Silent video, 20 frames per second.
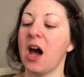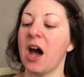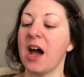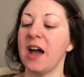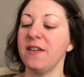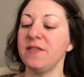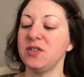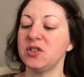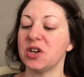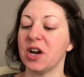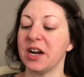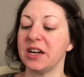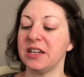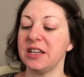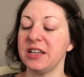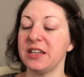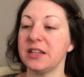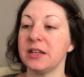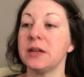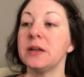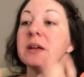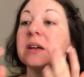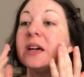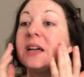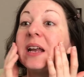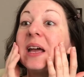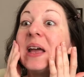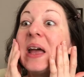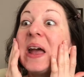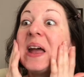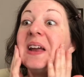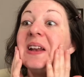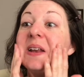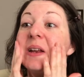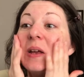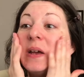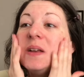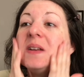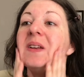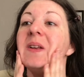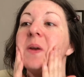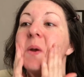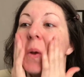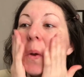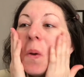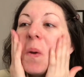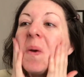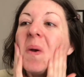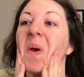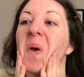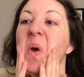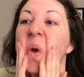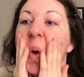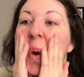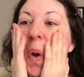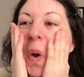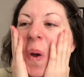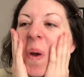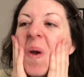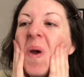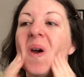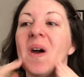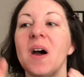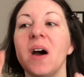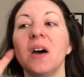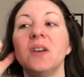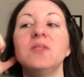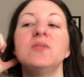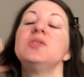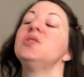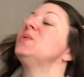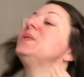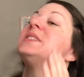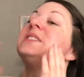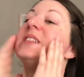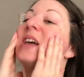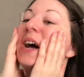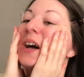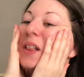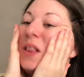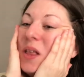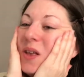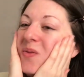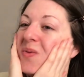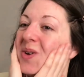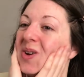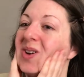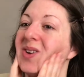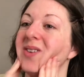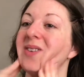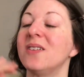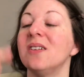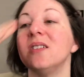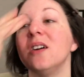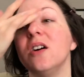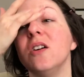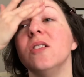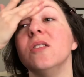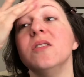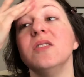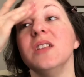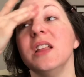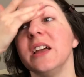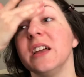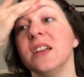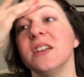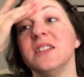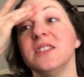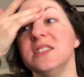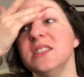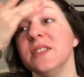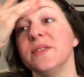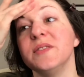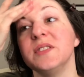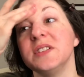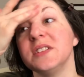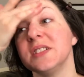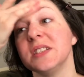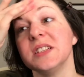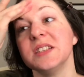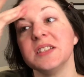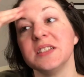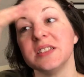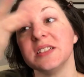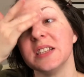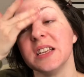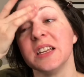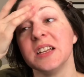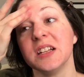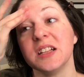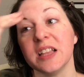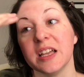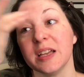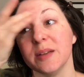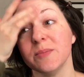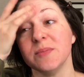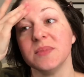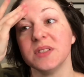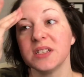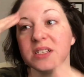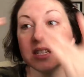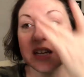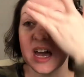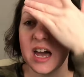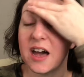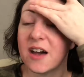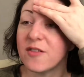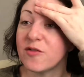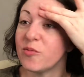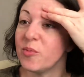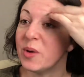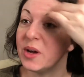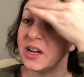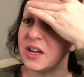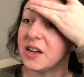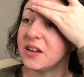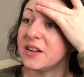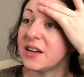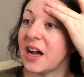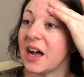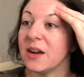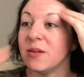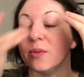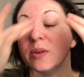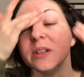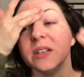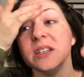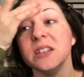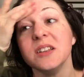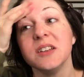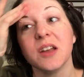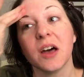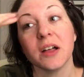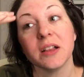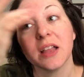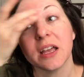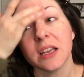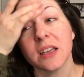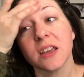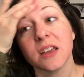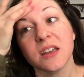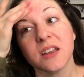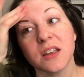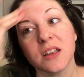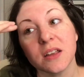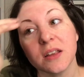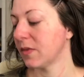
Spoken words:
I've tried it and I hated it. I don't know exactly what all like differences it claims to have, but I really did not like it.